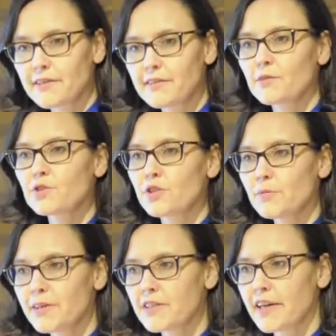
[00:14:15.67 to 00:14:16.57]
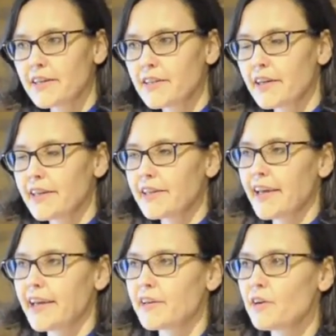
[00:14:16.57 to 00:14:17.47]
So too much iodine
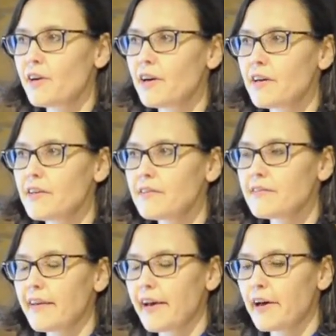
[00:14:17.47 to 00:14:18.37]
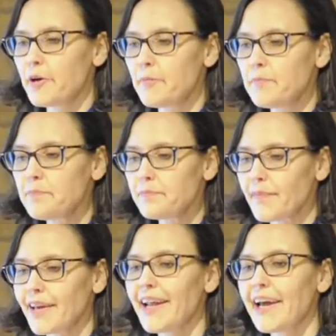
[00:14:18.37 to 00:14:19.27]
can cause an
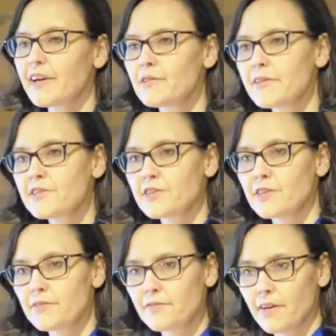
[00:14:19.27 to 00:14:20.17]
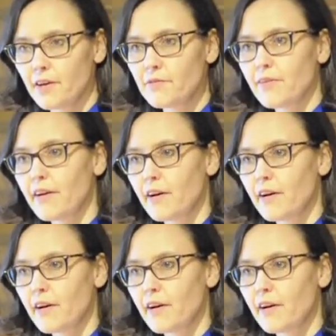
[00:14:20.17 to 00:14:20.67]
aggravation of